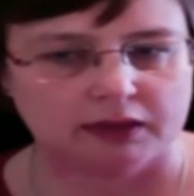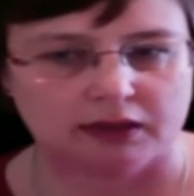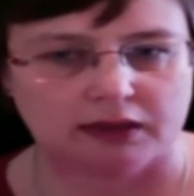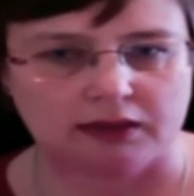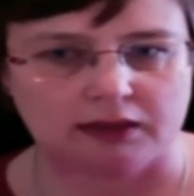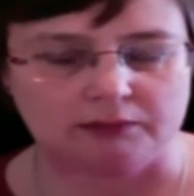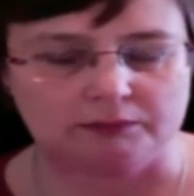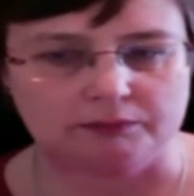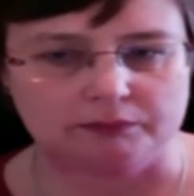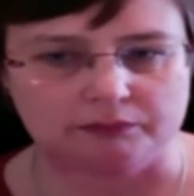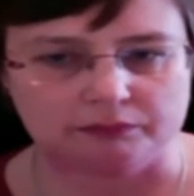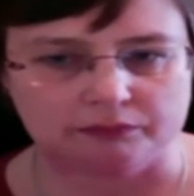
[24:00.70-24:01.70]

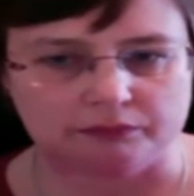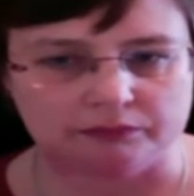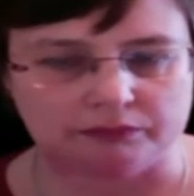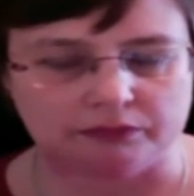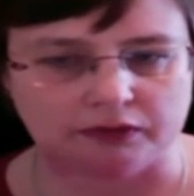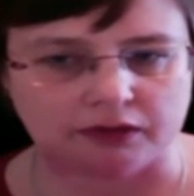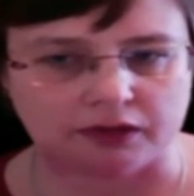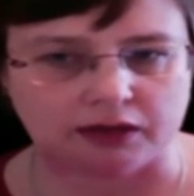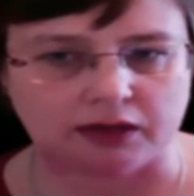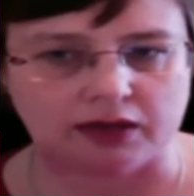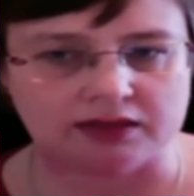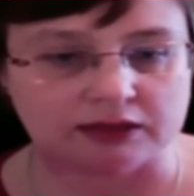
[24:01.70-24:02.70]
I
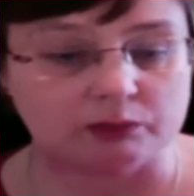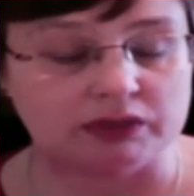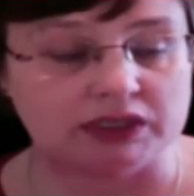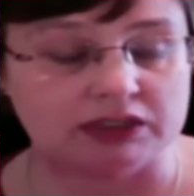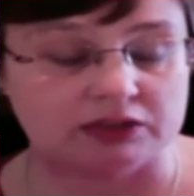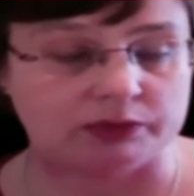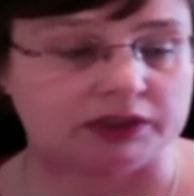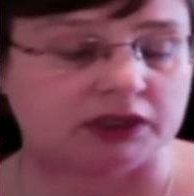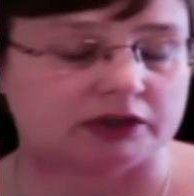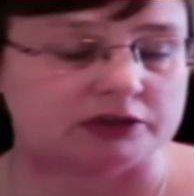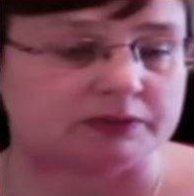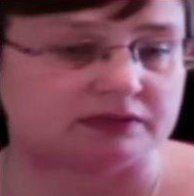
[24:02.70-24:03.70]
think we need to
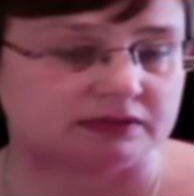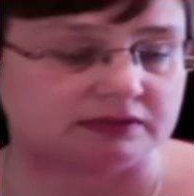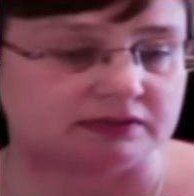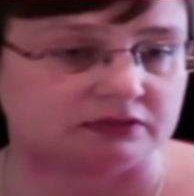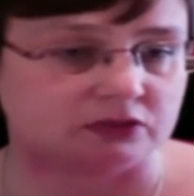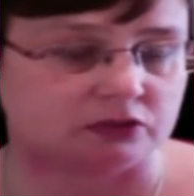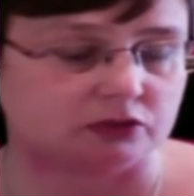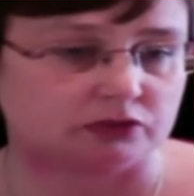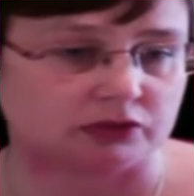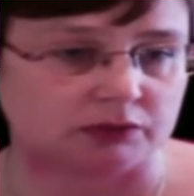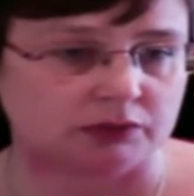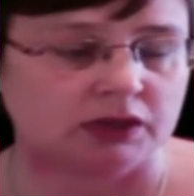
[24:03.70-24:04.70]
encourage businesses to do
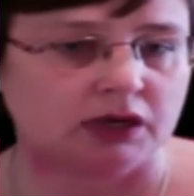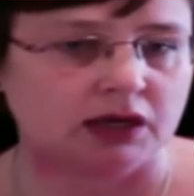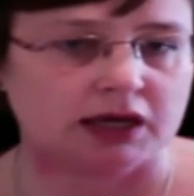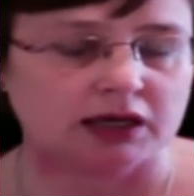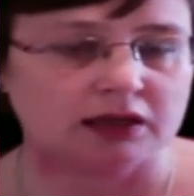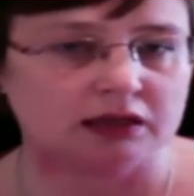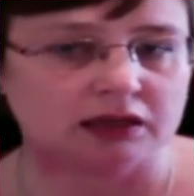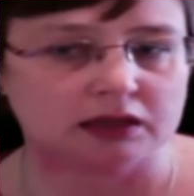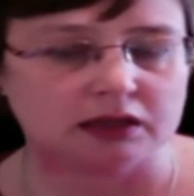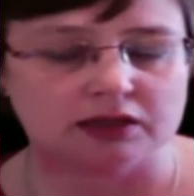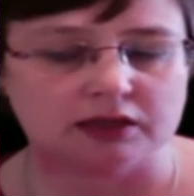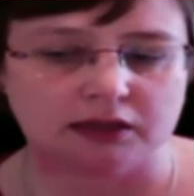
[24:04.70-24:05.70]
so. And I
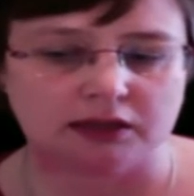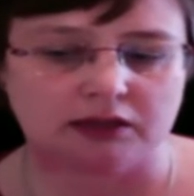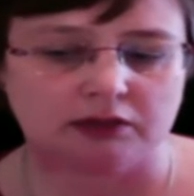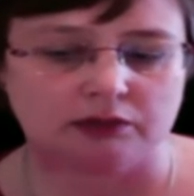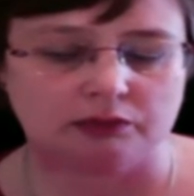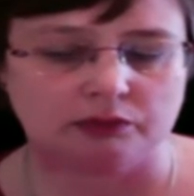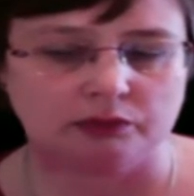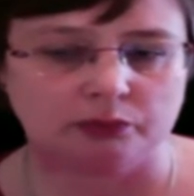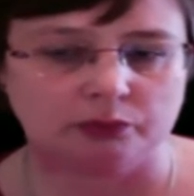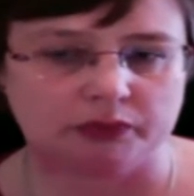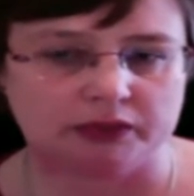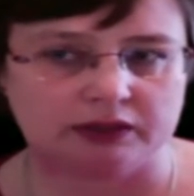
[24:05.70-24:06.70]
think
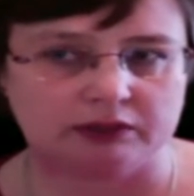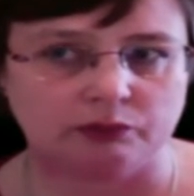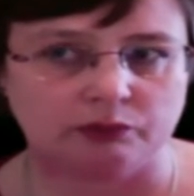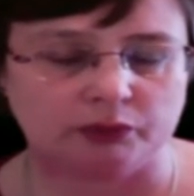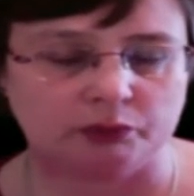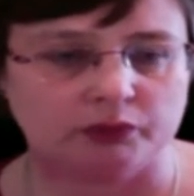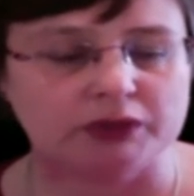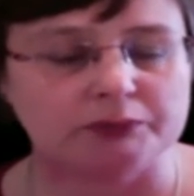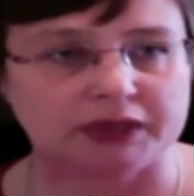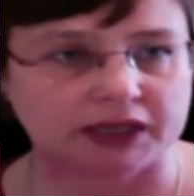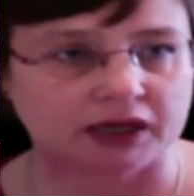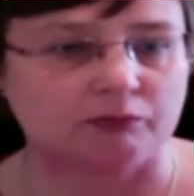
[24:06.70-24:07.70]
when we
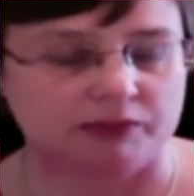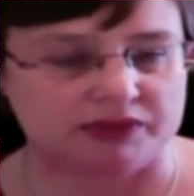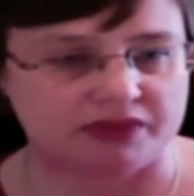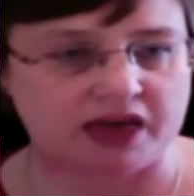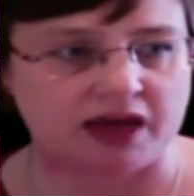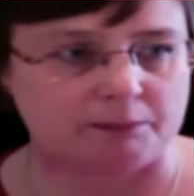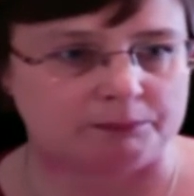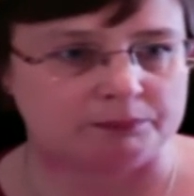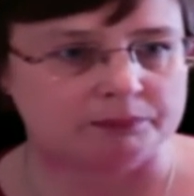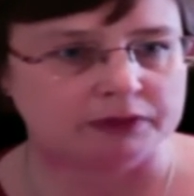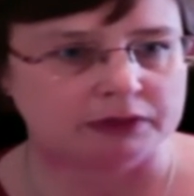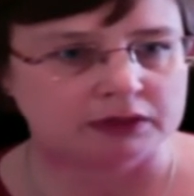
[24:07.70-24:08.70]
bring it up with them,
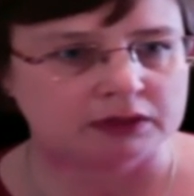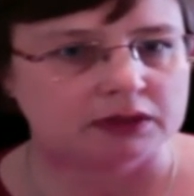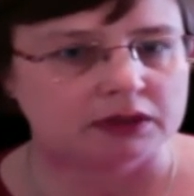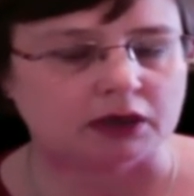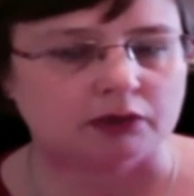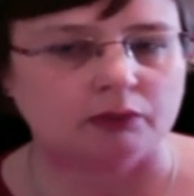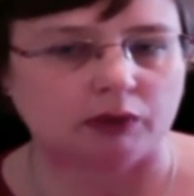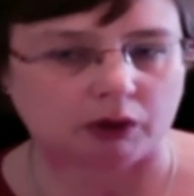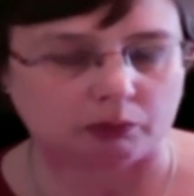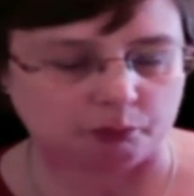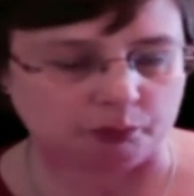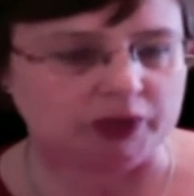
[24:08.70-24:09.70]

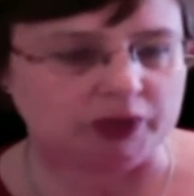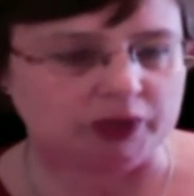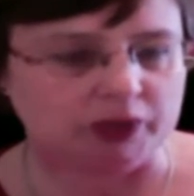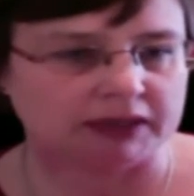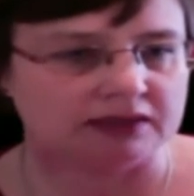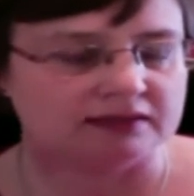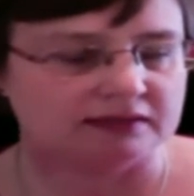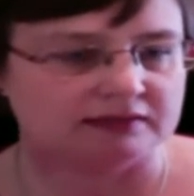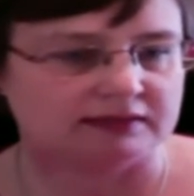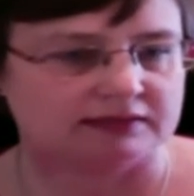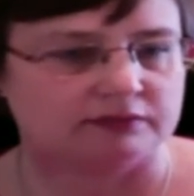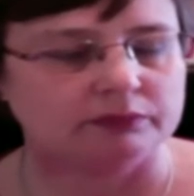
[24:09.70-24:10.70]
and we will make this
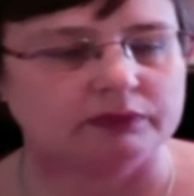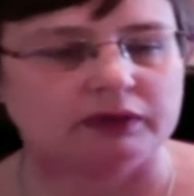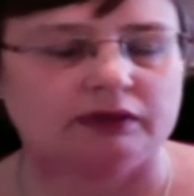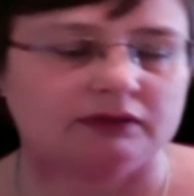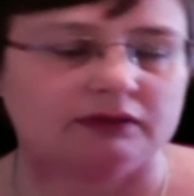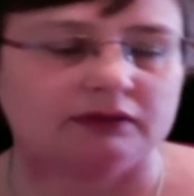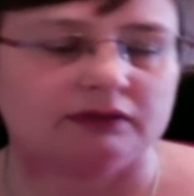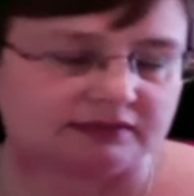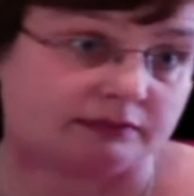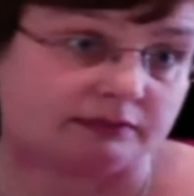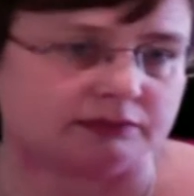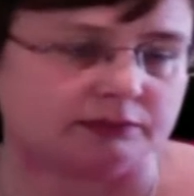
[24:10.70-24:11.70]
accessible, well, as
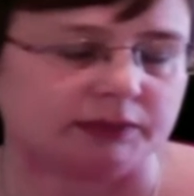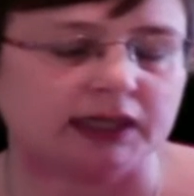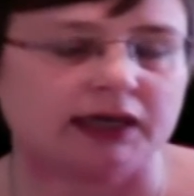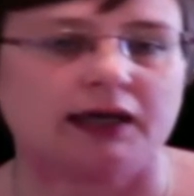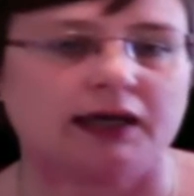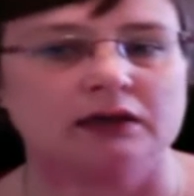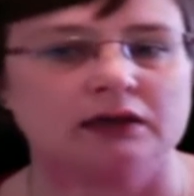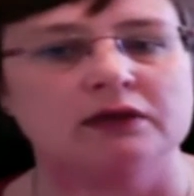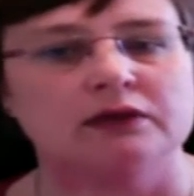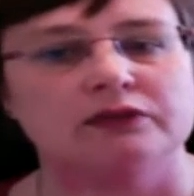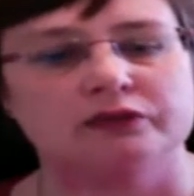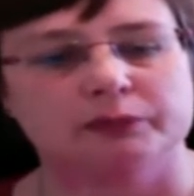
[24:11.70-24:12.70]
accessible as we can
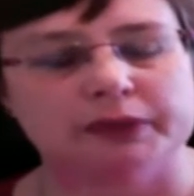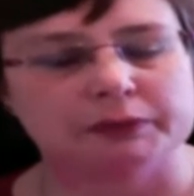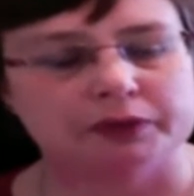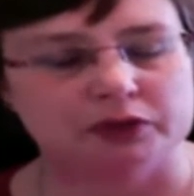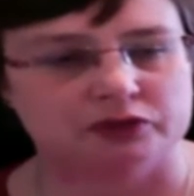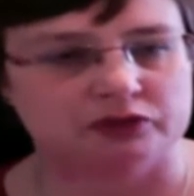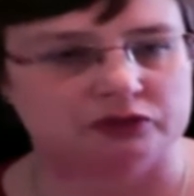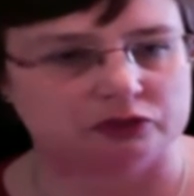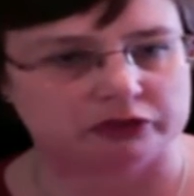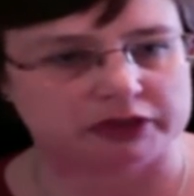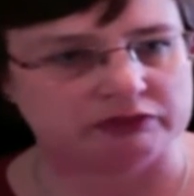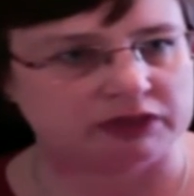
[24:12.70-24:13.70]
for people using
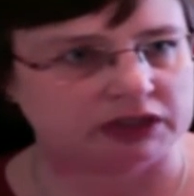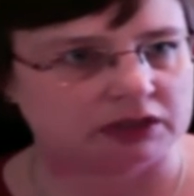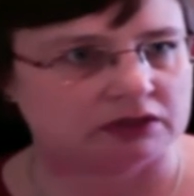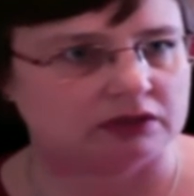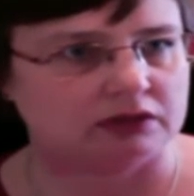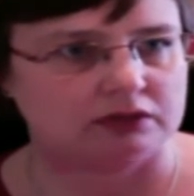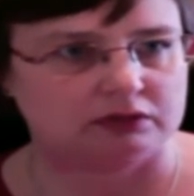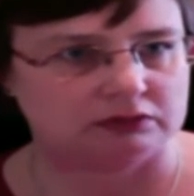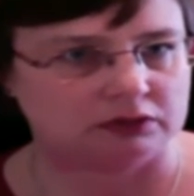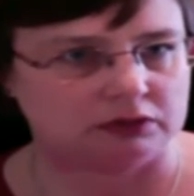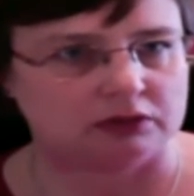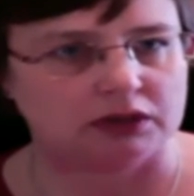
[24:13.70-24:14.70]
screen readers
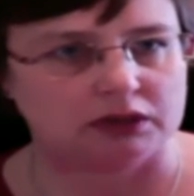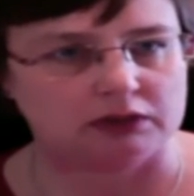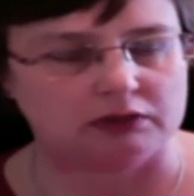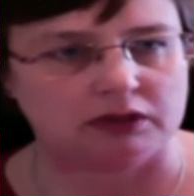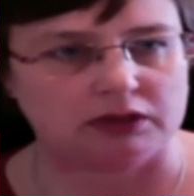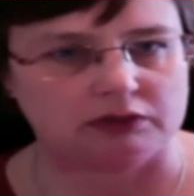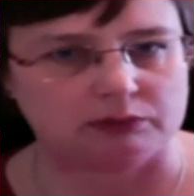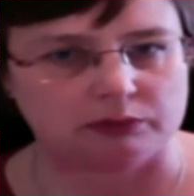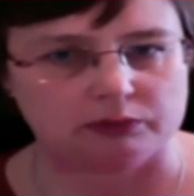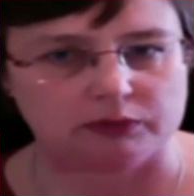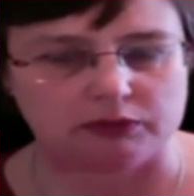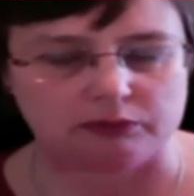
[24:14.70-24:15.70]

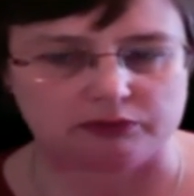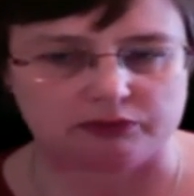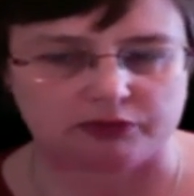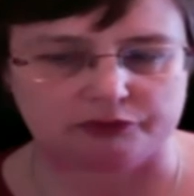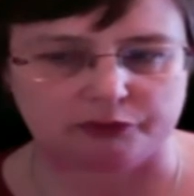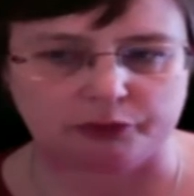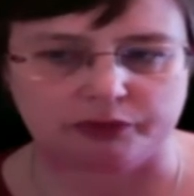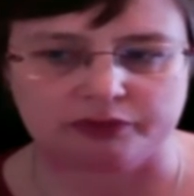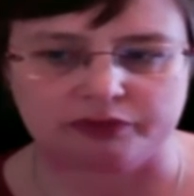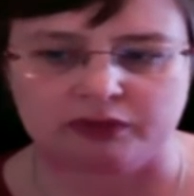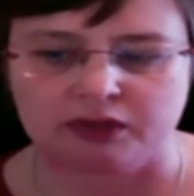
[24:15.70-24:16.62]
and so forth.